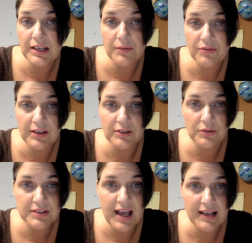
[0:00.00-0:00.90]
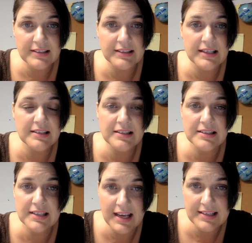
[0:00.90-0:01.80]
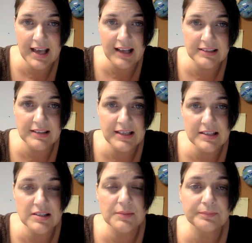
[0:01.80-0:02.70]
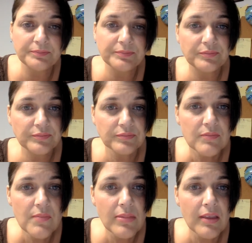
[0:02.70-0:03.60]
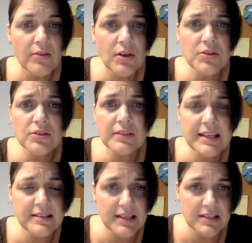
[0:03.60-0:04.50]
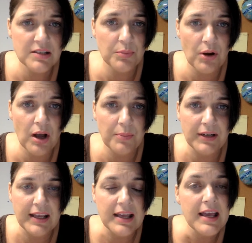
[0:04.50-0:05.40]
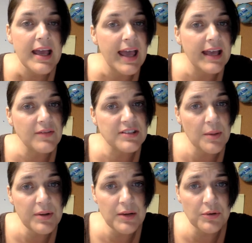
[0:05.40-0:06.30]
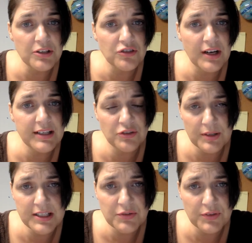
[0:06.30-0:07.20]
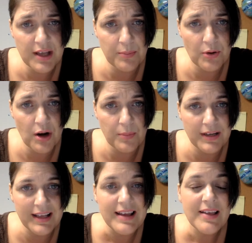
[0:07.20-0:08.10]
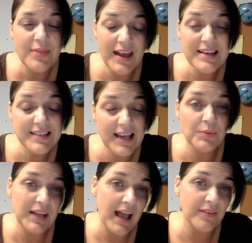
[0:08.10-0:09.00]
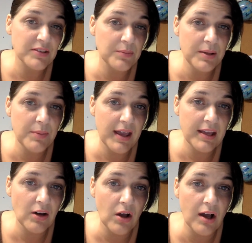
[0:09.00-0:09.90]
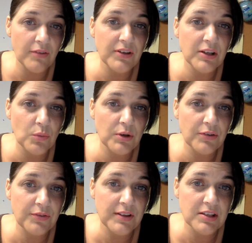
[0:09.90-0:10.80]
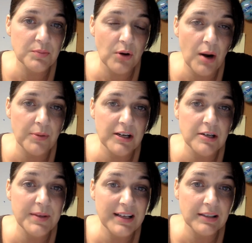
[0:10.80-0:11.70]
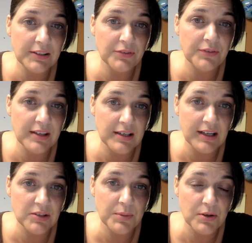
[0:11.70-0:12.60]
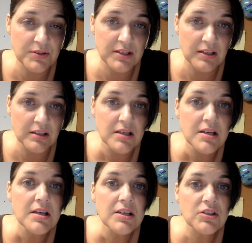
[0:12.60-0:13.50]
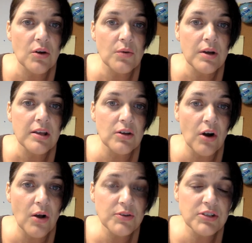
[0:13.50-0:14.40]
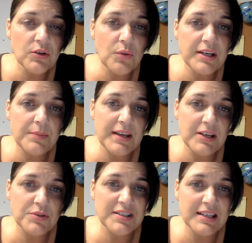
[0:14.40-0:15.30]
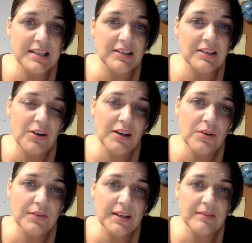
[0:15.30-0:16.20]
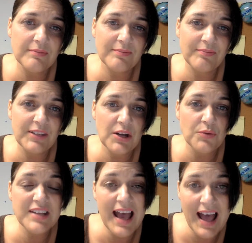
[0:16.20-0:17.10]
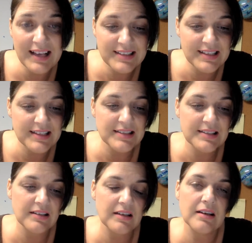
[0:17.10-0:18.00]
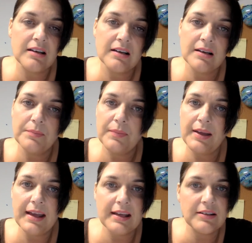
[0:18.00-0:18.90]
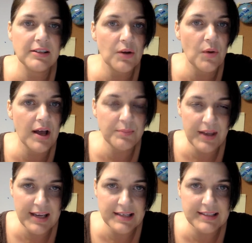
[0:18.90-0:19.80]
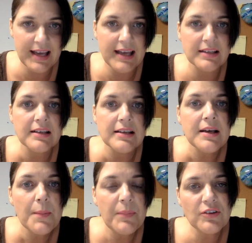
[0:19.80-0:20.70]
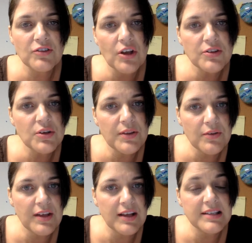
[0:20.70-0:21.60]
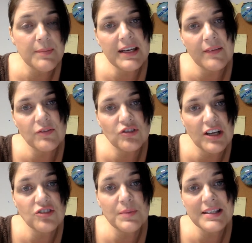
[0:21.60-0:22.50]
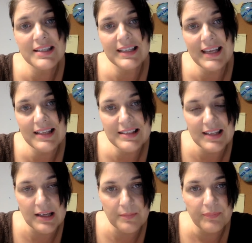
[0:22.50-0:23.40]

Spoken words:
at federal tax liens and state tax liens. Those are liens against the property. And if somebody were to try to transfer that property, that debt would have to be paid off in order for this property to be clear for the next person. So you're also going to be interested in not only, taxes and, unpaid debt, but there's also other things. They might have judgments against them.